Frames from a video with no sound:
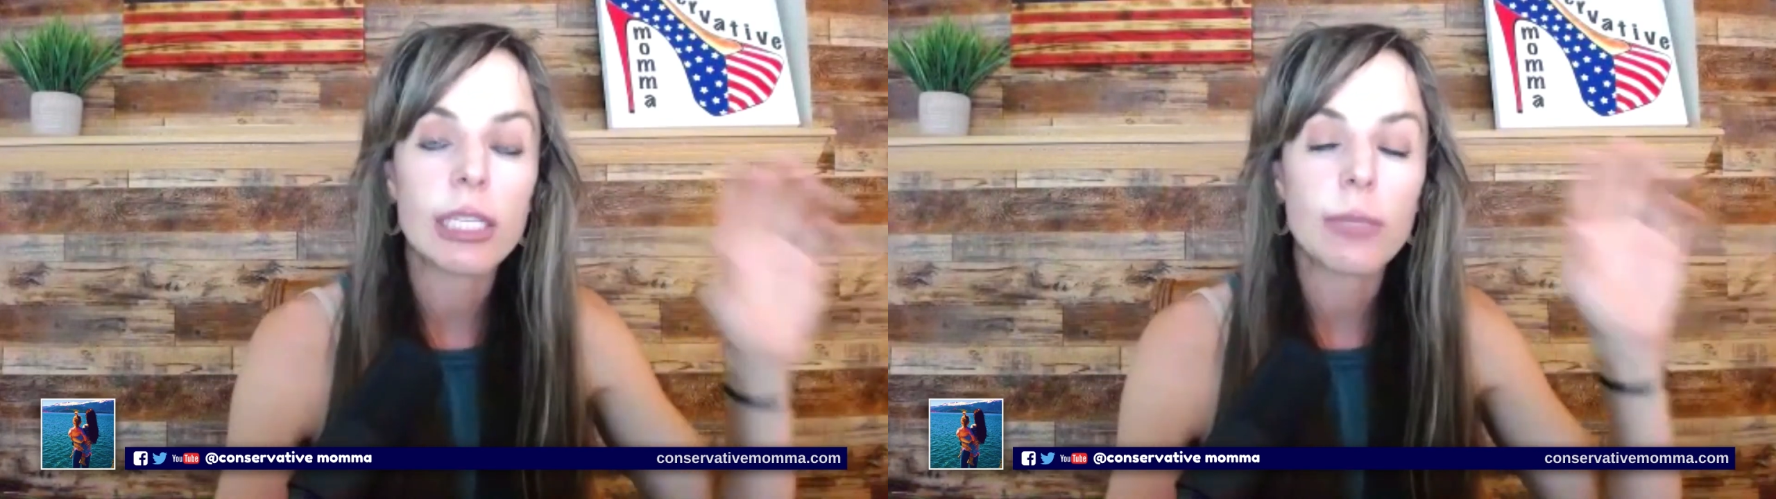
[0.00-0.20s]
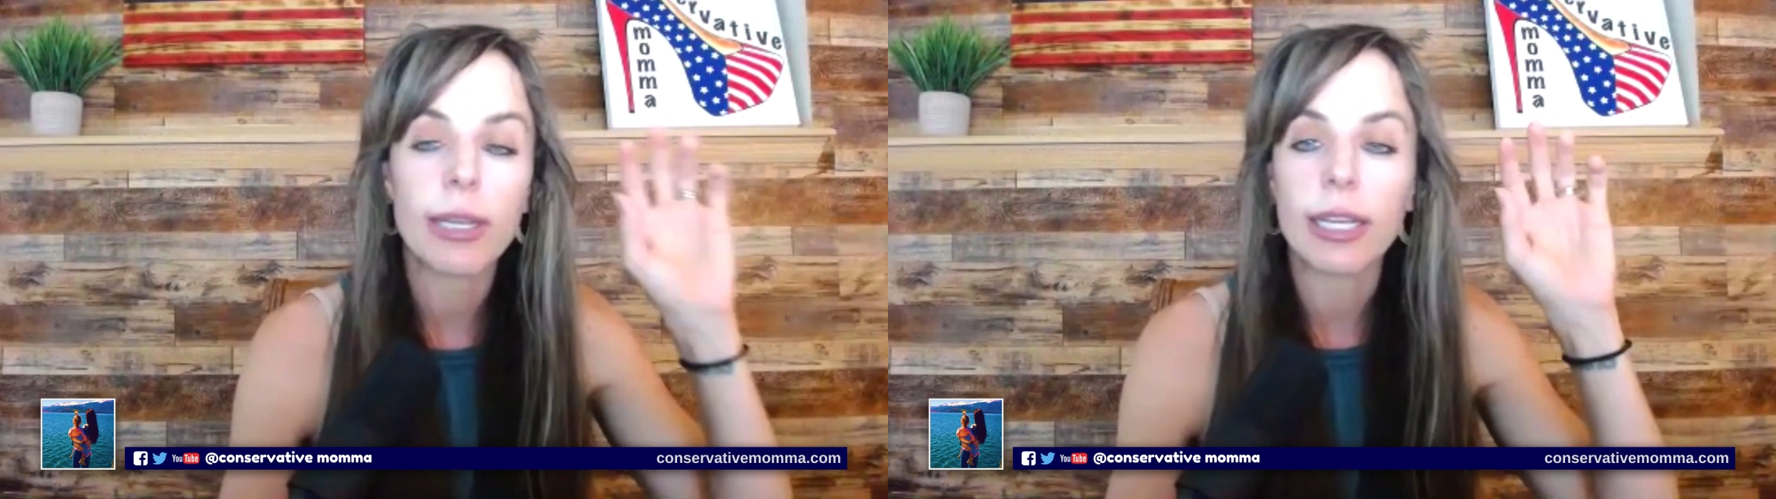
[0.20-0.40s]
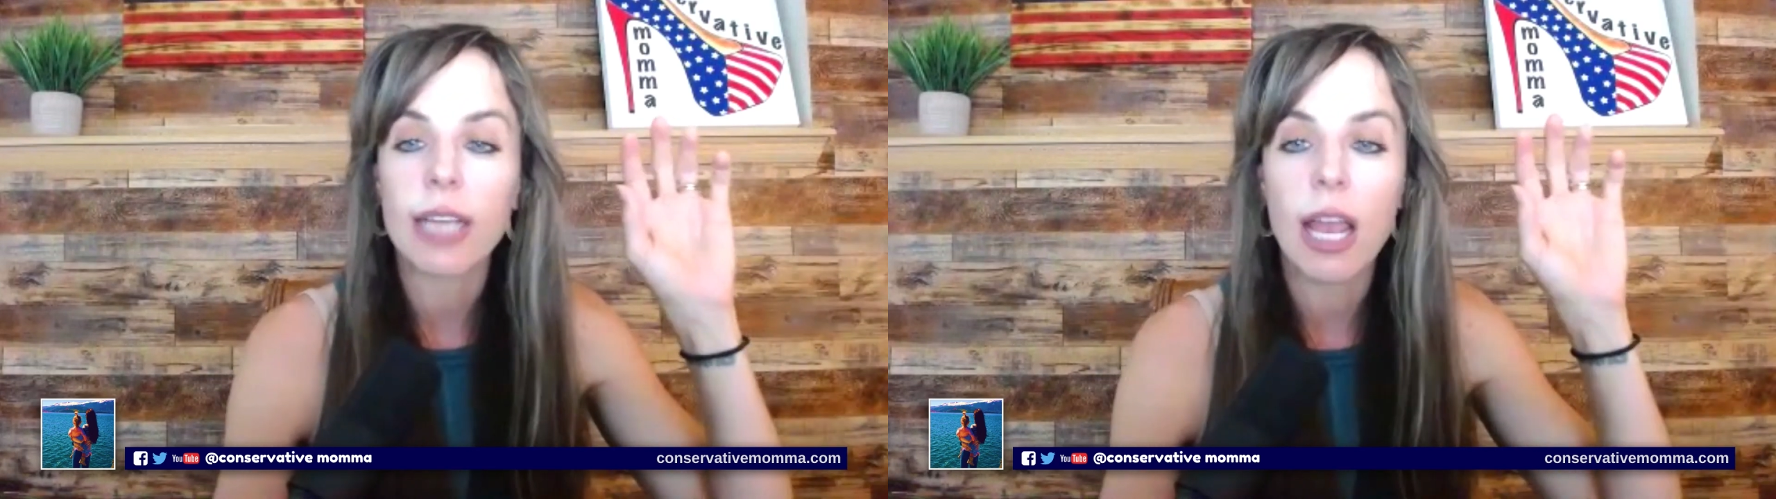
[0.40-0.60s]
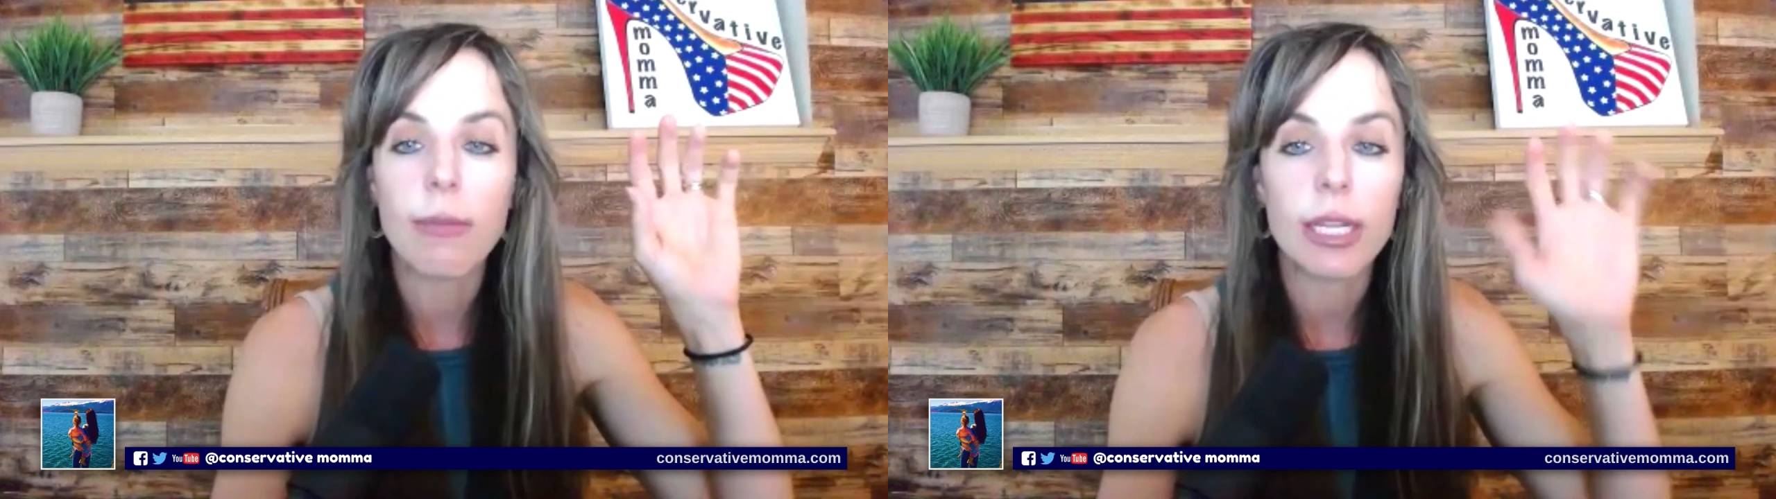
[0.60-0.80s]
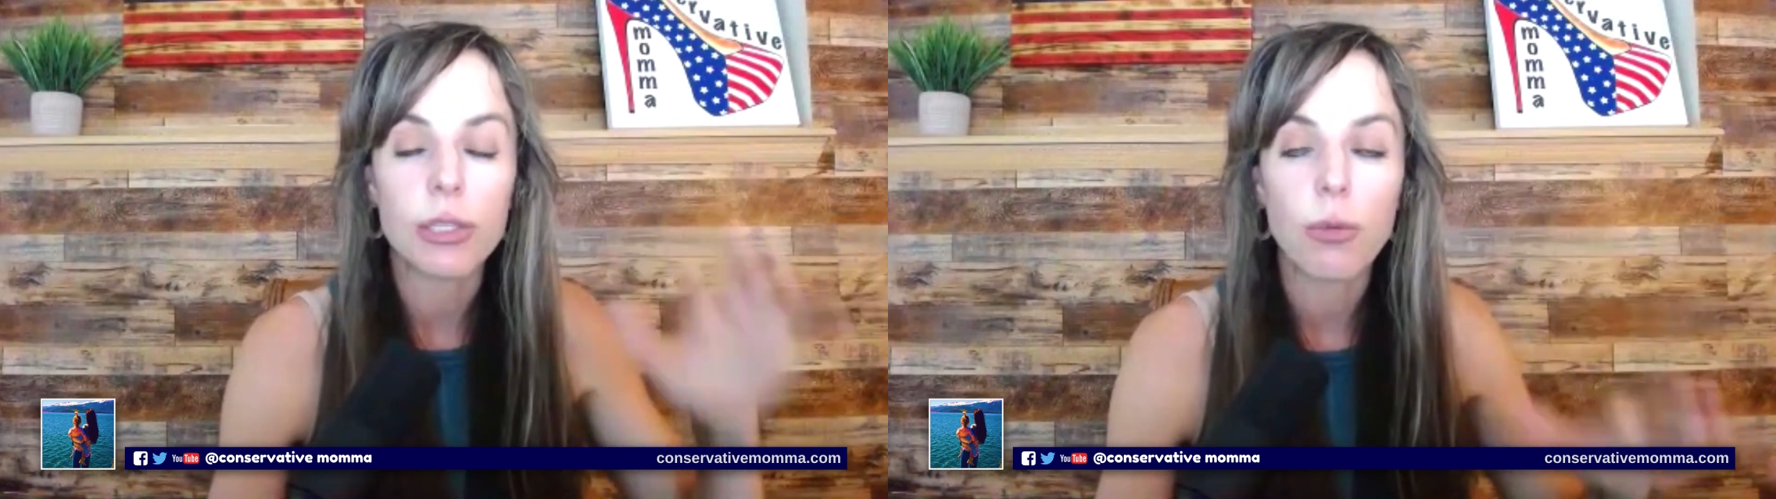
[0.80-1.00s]
spending time
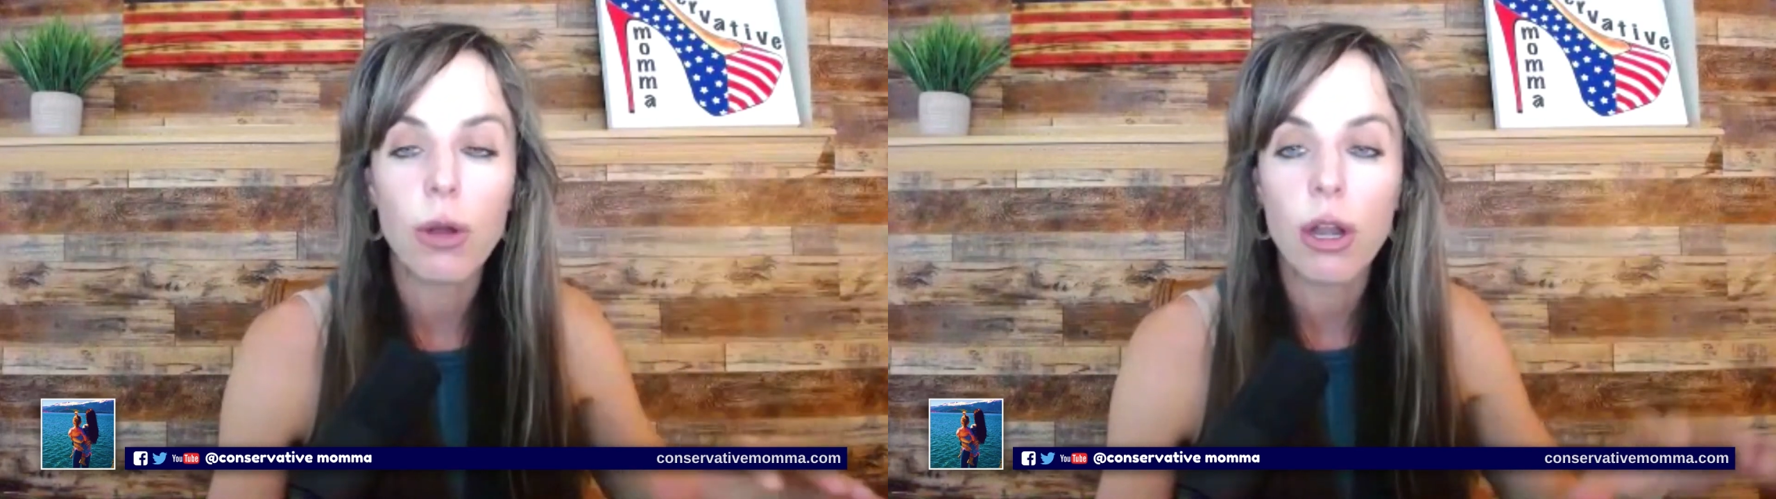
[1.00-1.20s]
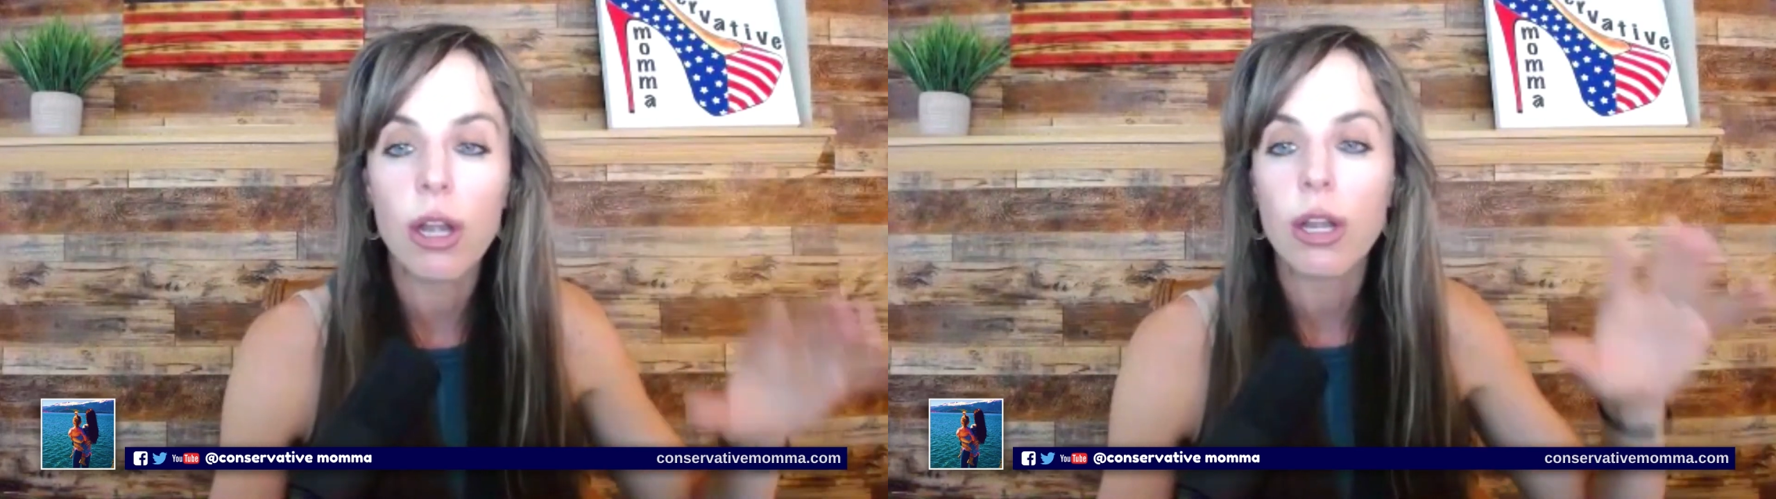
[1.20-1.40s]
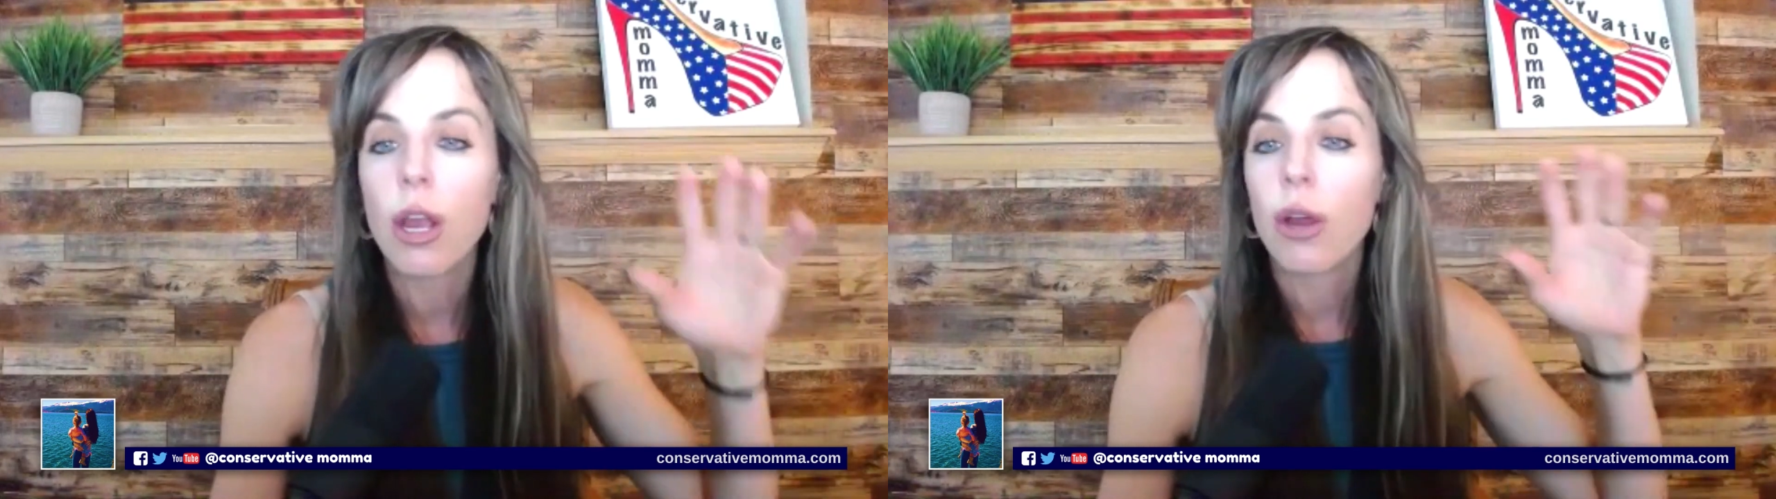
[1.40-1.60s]
in his word,